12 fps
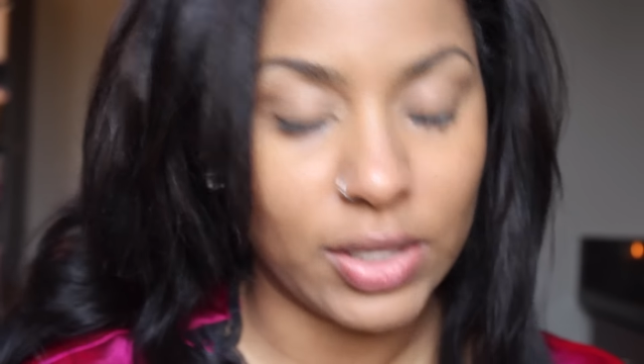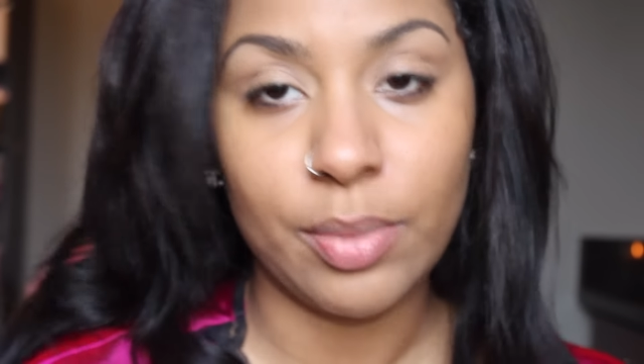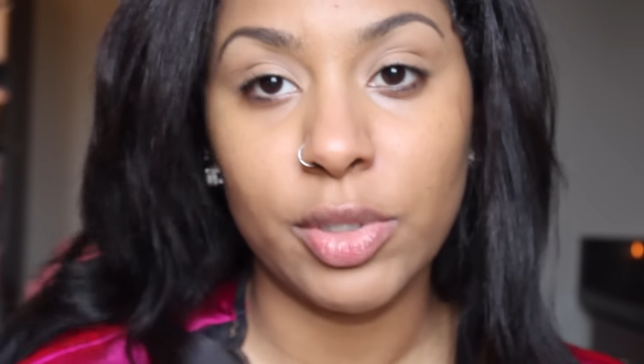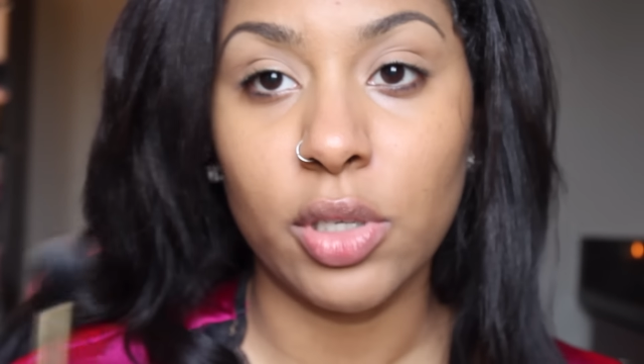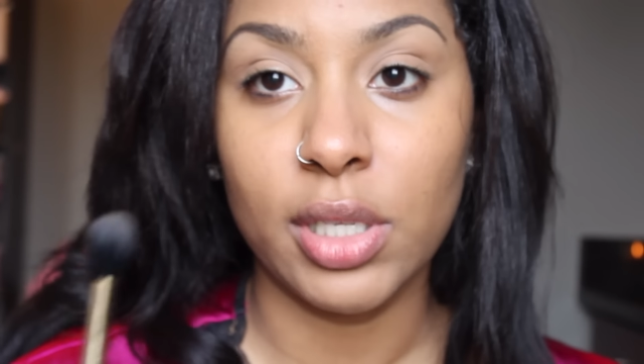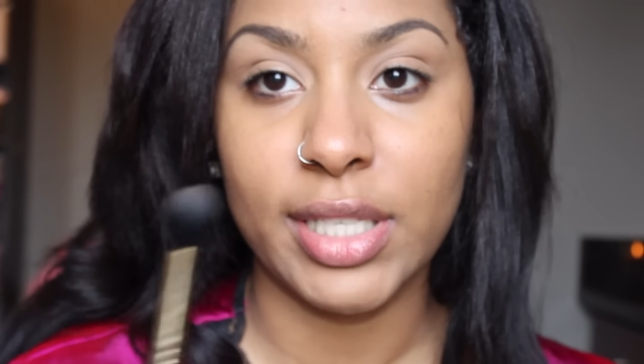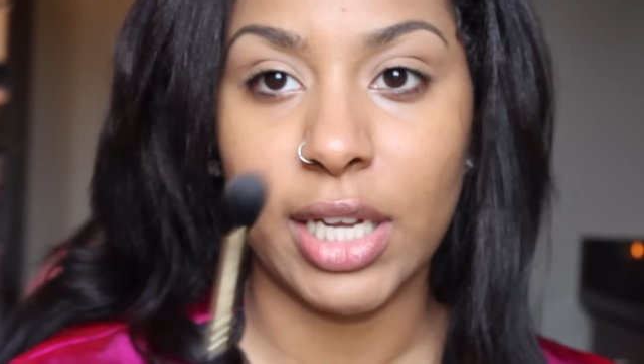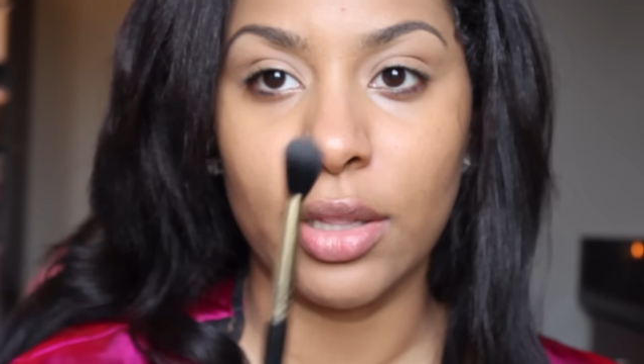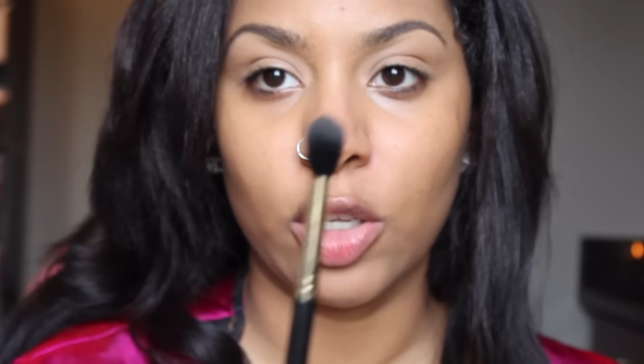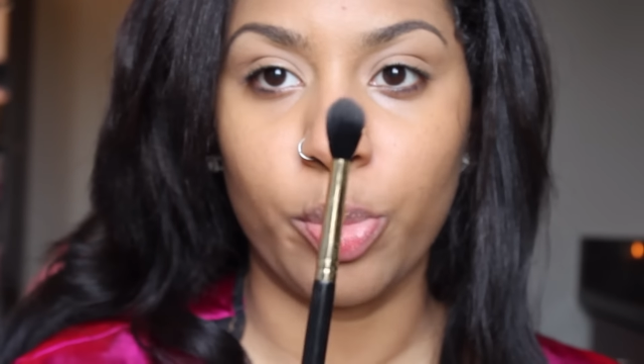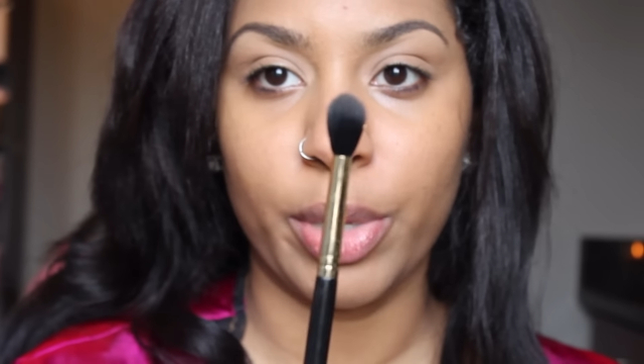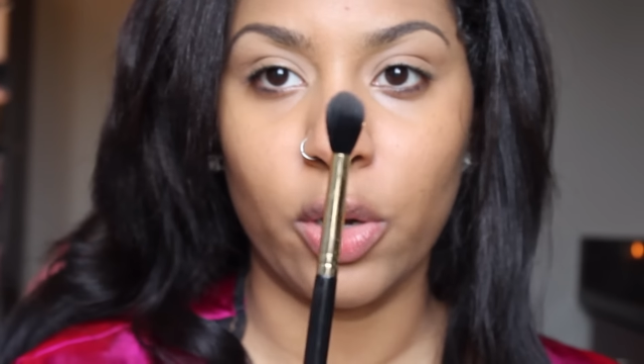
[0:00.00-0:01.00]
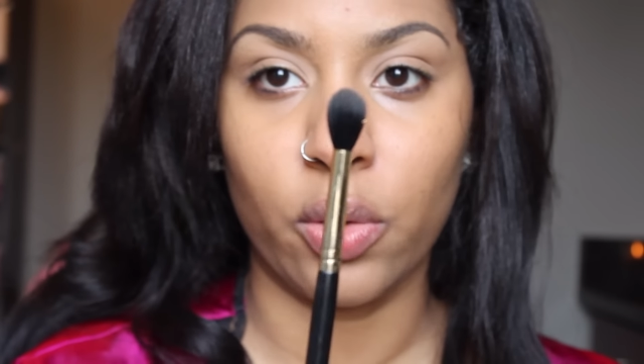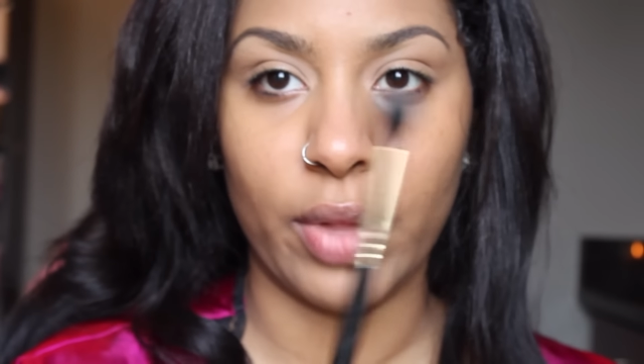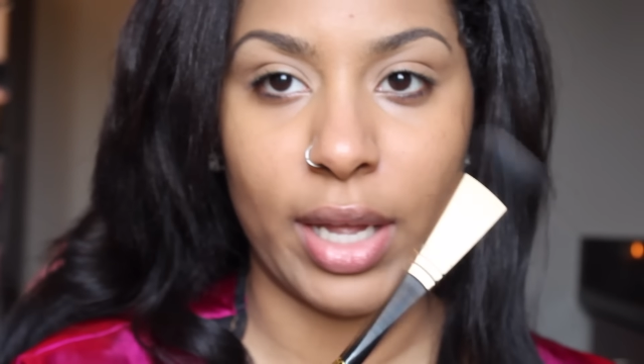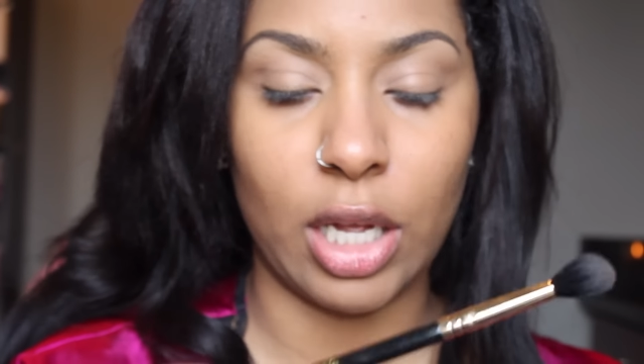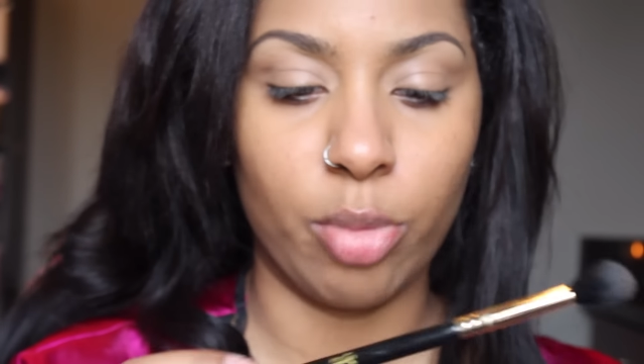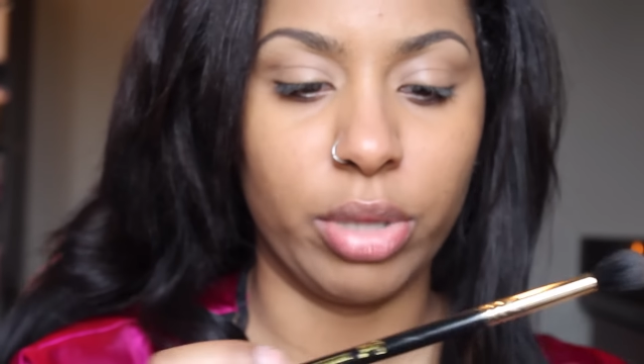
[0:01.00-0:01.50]
So I'm just going to take a little bit on
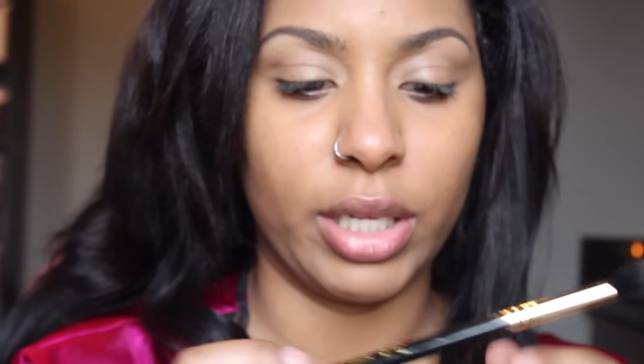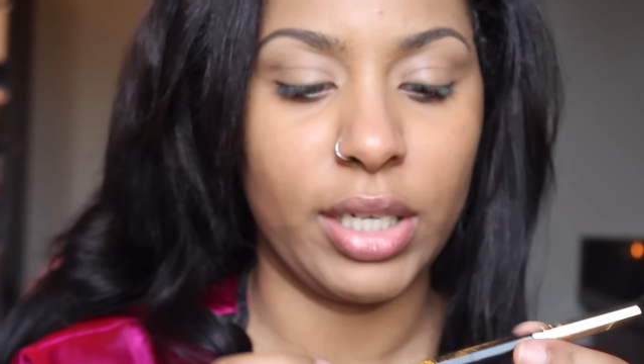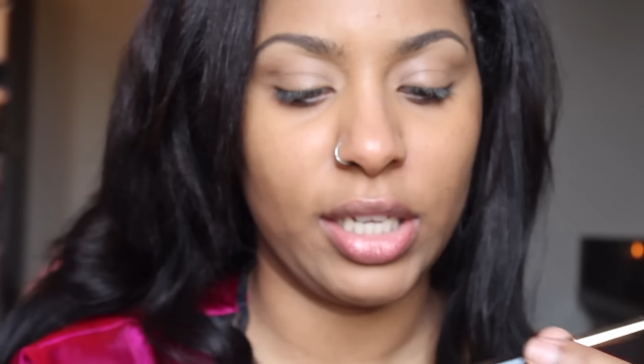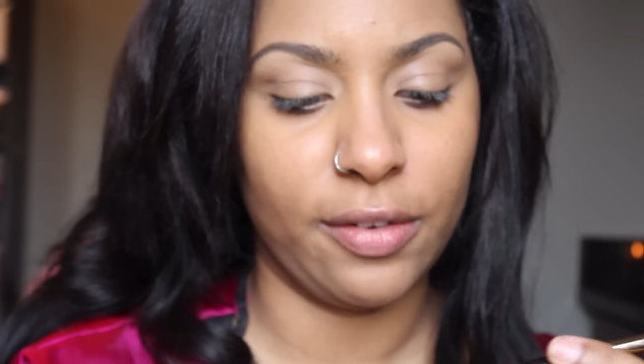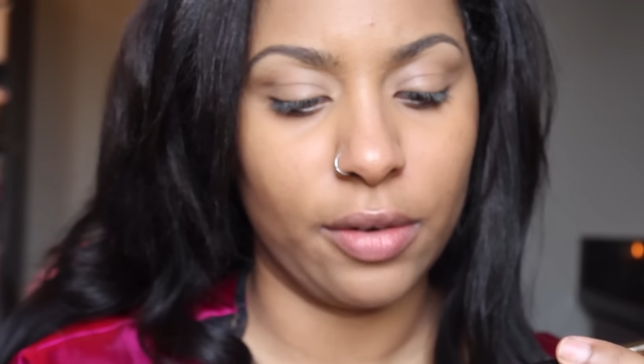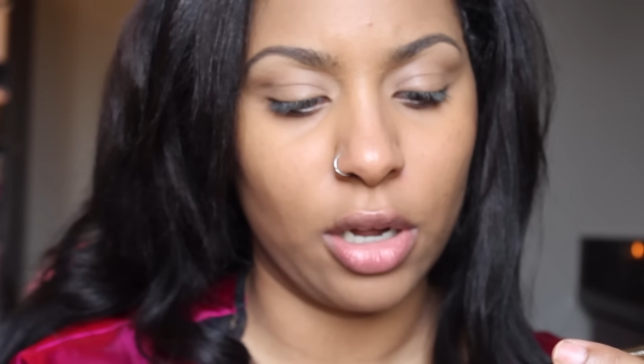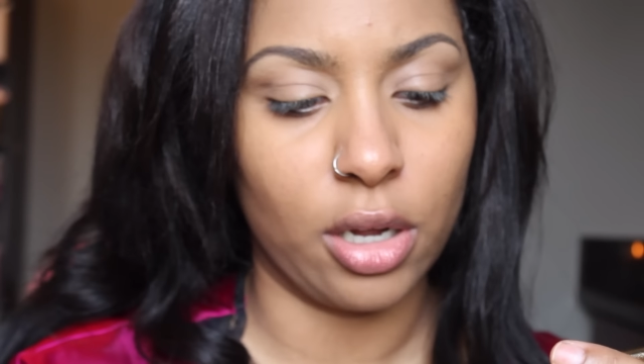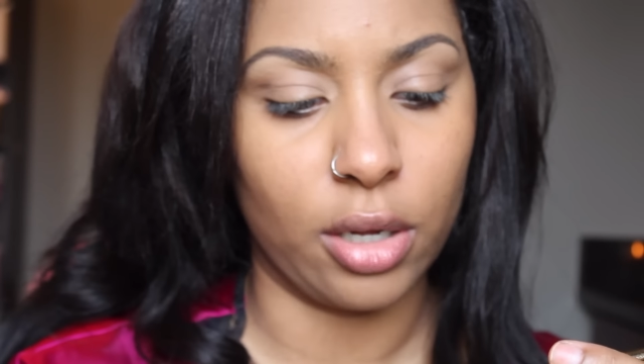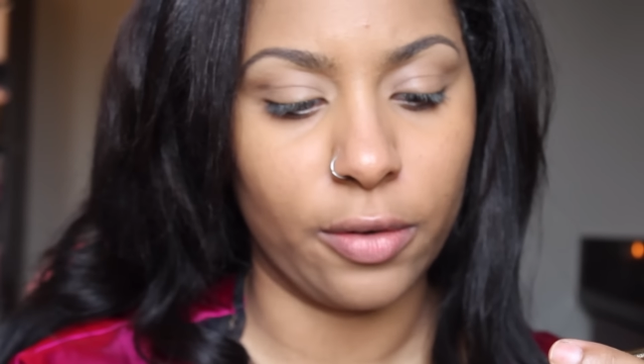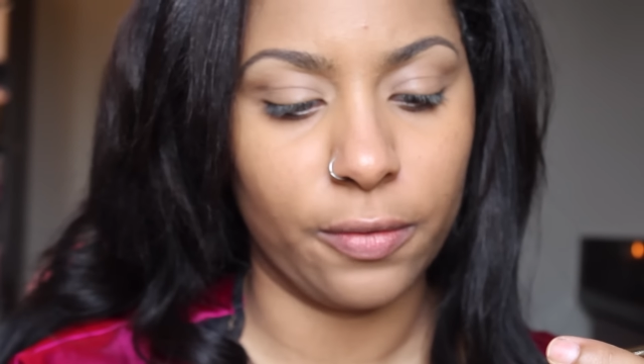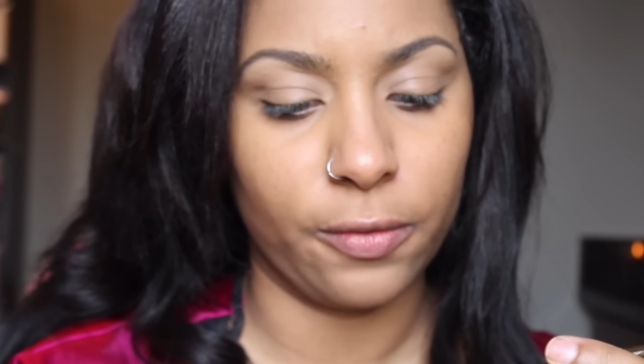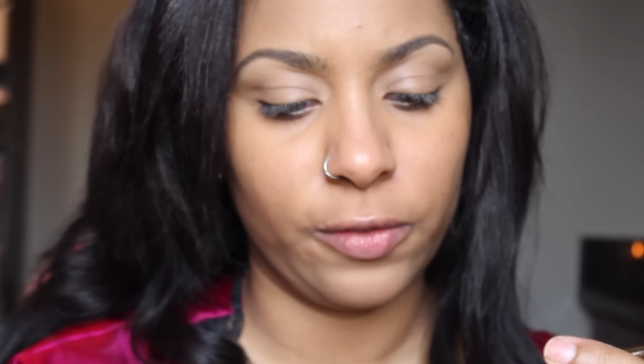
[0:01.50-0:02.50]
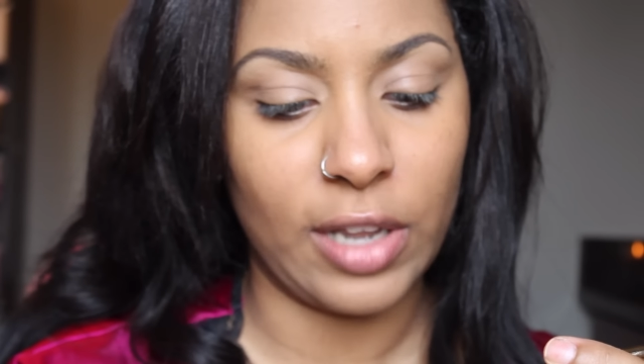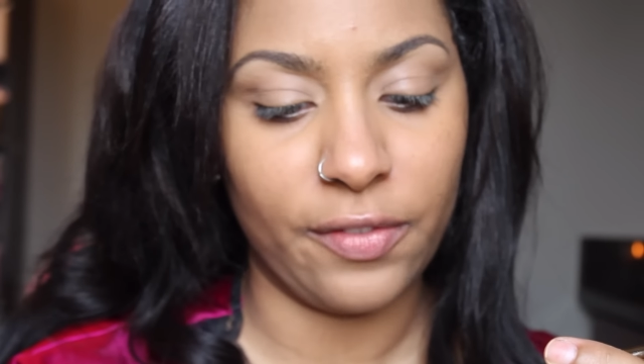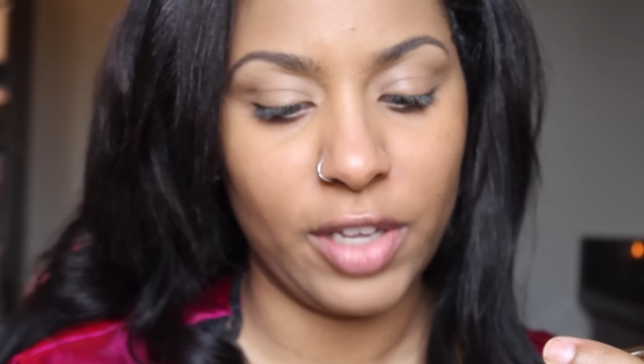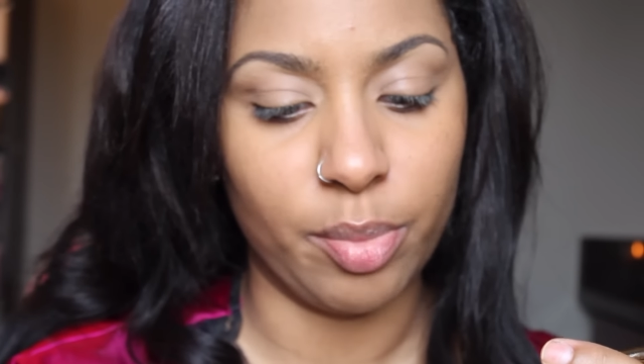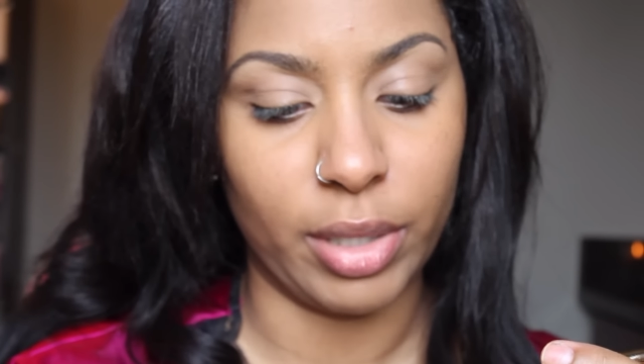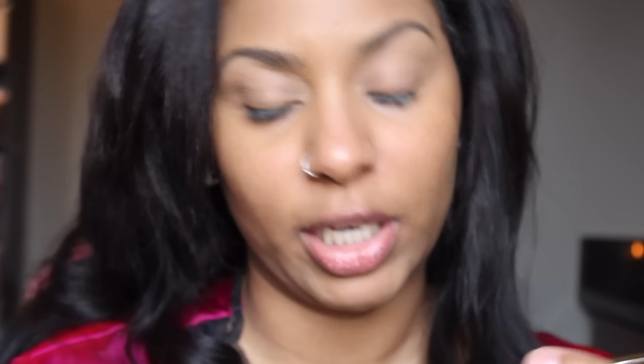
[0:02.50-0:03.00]
like a blendy, uh,
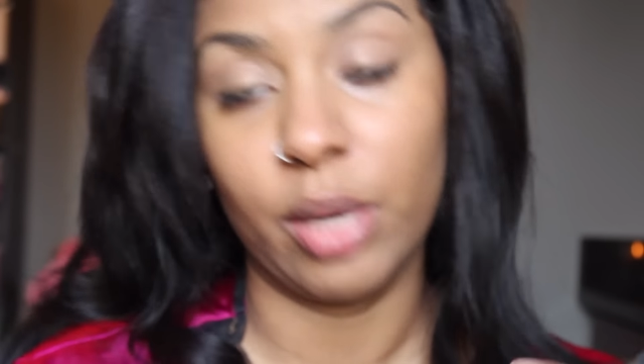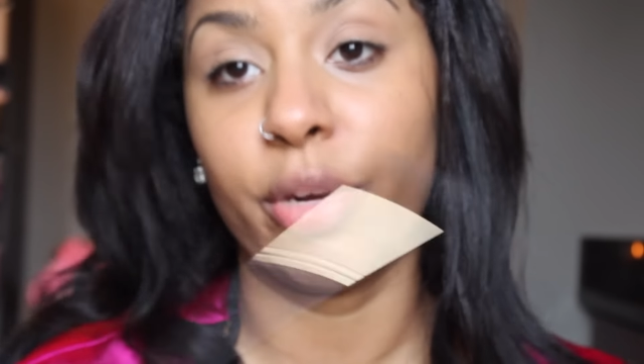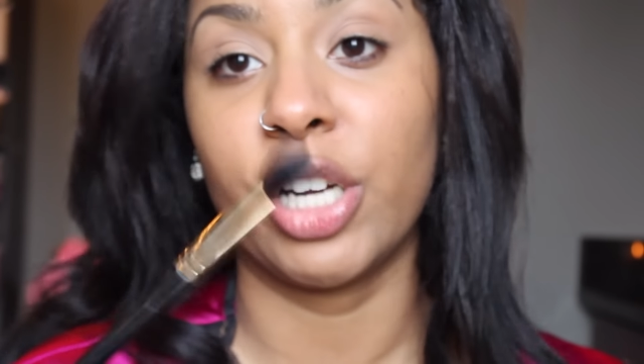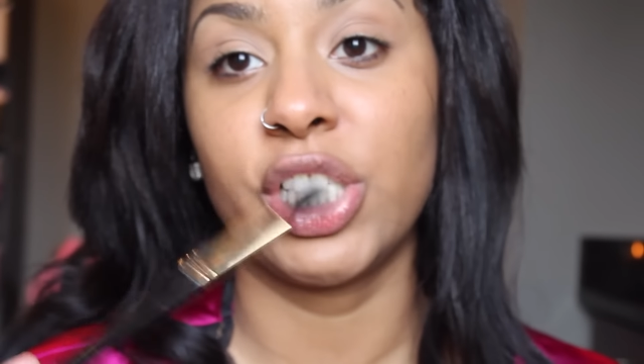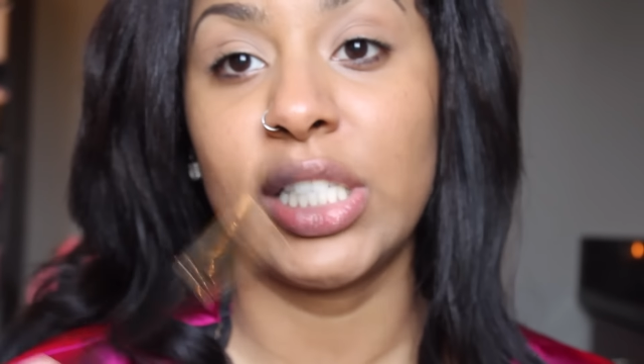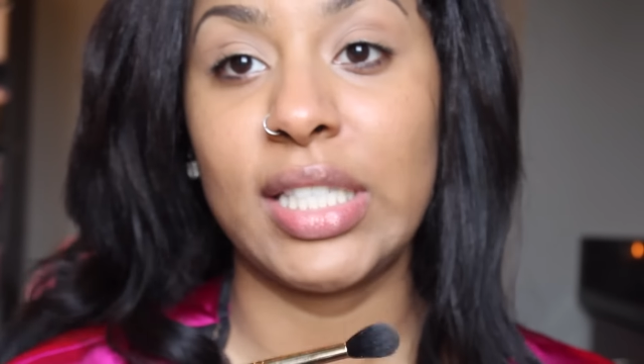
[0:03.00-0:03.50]
fluffy blending brush.